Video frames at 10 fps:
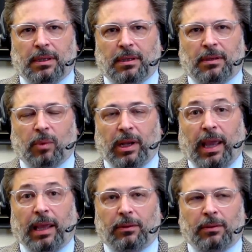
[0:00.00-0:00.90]
Uh, when I
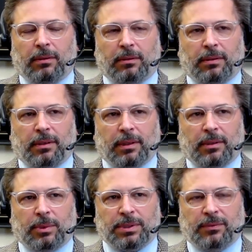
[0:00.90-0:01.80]
entered, uh,
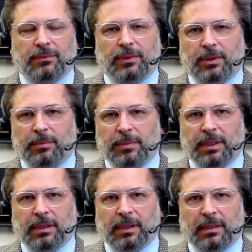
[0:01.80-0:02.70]
it was confirmed,
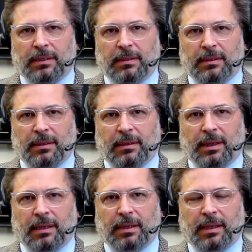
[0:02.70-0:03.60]
uh, and uh,
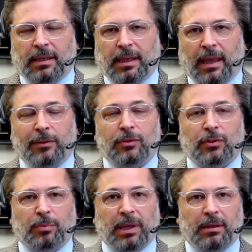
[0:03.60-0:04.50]
and I, I,
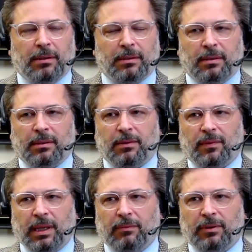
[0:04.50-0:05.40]
understood better the, the
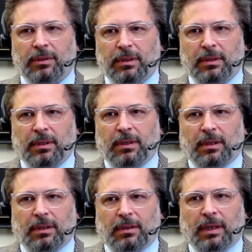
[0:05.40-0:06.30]
flavor
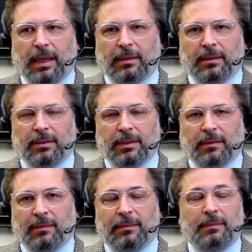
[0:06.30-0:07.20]
uh, and
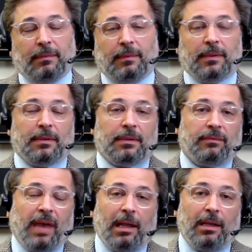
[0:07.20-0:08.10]
the, the, the,
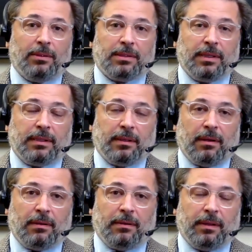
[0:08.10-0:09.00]
values that
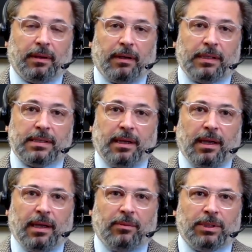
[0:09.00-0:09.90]
are, that are
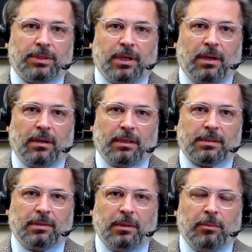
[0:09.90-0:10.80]
inside, which are
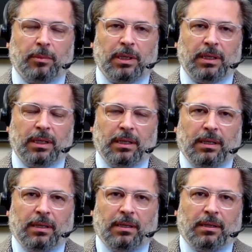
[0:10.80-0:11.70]
extremely
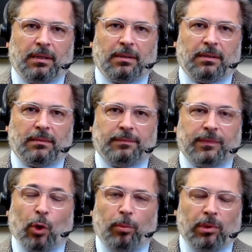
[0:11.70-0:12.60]
um,
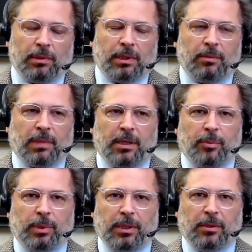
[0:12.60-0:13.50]
noble, in my
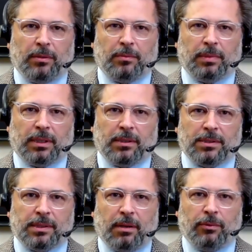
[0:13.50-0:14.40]
opinion,
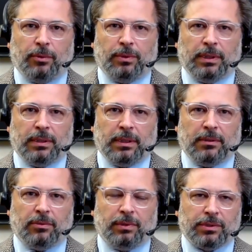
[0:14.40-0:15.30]
because they are rooted
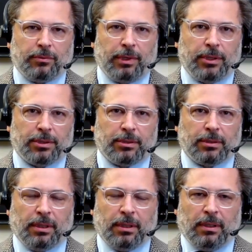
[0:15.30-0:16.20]
into
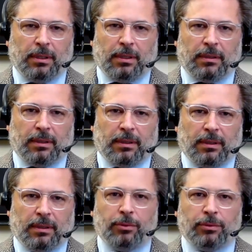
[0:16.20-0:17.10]
restoration and they
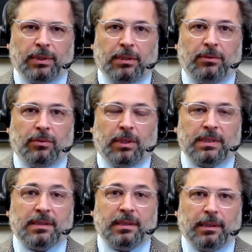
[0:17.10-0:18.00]
are rooted into
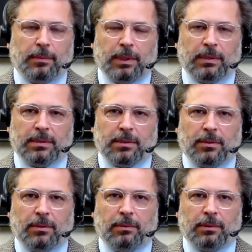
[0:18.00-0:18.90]
understatement.
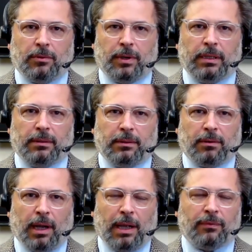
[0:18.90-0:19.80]
So great
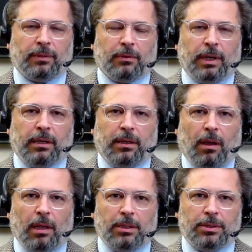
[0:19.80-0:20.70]
craft, great
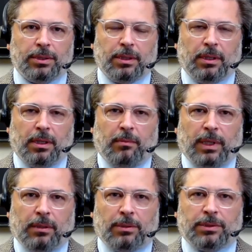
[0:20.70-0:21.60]
knowledge,
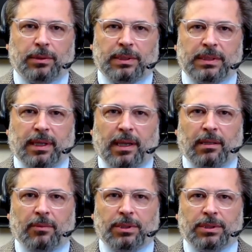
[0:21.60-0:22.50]
but also a
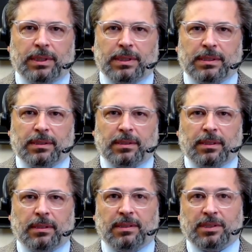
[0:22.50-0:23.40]
style which is
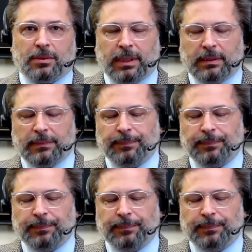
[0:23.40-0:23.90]
uh, discreet.